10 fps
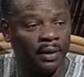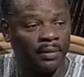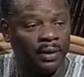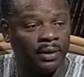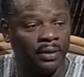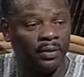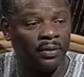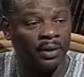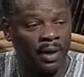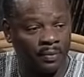I mean, there are
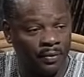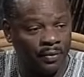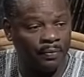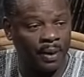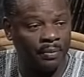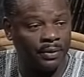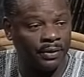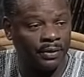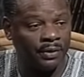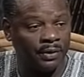a number of
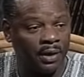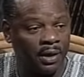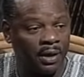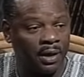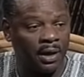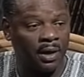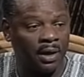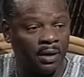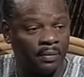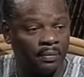publishers,
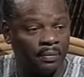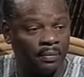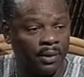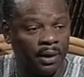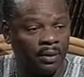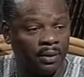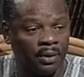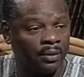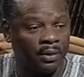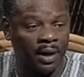you know,
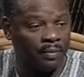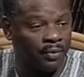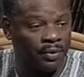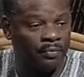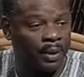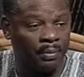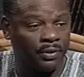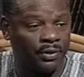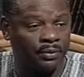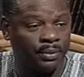there are a number of
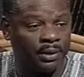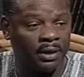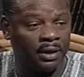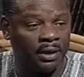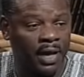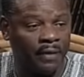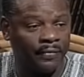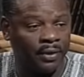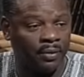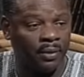publishers, particularly
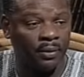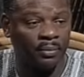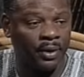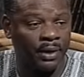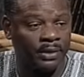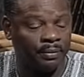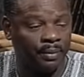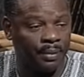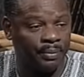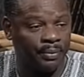Africa World Press and
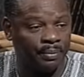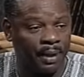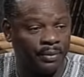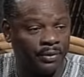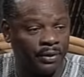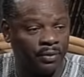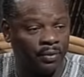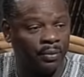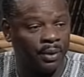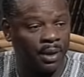People's Publishing
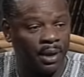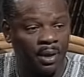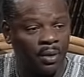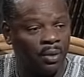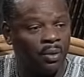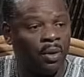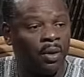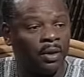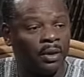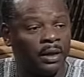Group, who
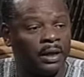are